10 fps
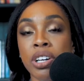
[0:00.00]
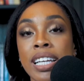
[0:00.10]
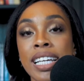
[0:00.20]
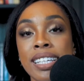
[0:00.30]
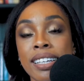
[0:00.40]
to
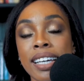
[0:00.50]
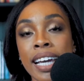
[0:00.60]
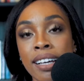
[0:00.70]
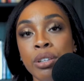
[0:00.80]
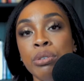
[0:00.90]
need to
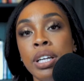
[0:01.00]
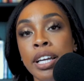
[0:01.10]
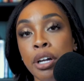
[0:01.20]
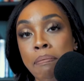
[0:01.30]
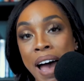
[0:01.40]
include it
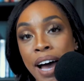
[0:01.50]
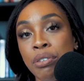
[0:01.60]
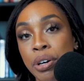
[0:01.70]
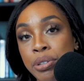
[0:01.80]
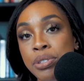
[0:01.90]
in your
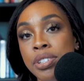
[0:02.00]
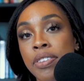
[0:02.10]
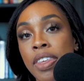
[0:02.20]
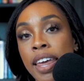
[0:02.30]
macros.